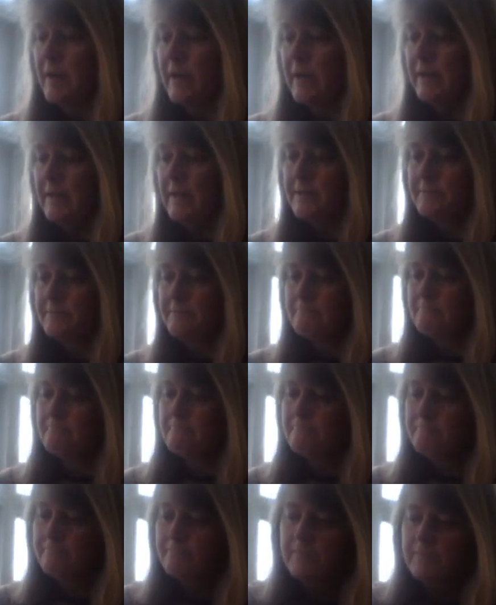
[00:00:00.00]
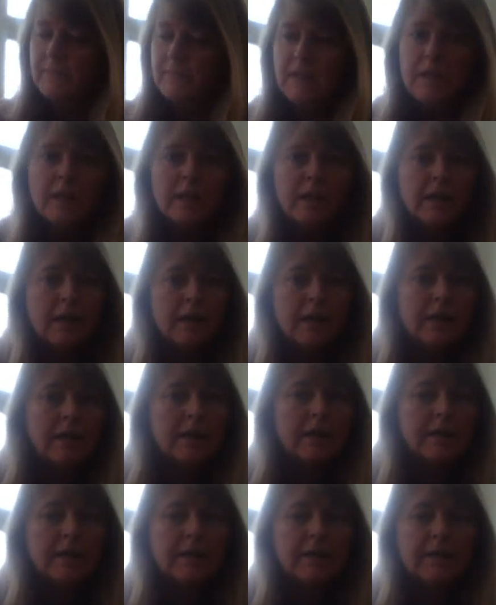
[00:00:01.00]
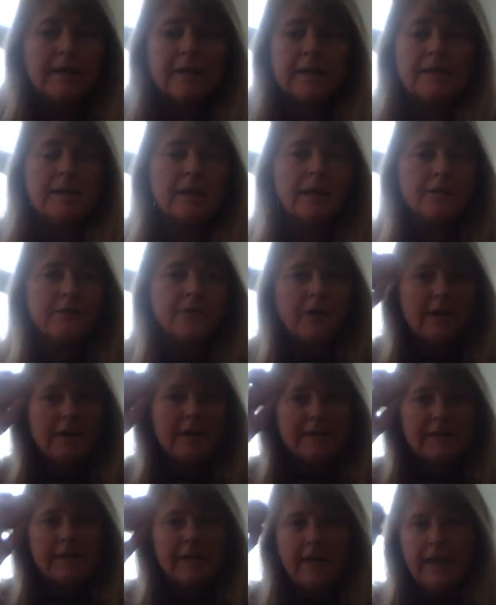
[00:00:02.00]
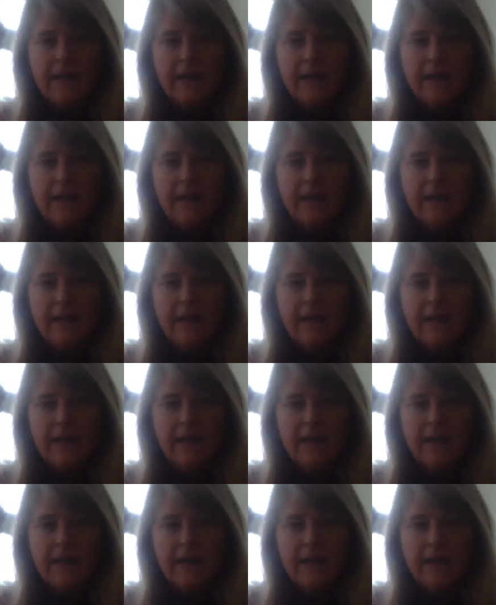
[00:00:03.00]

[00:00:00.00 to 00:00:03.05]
mind. The next thing I've got is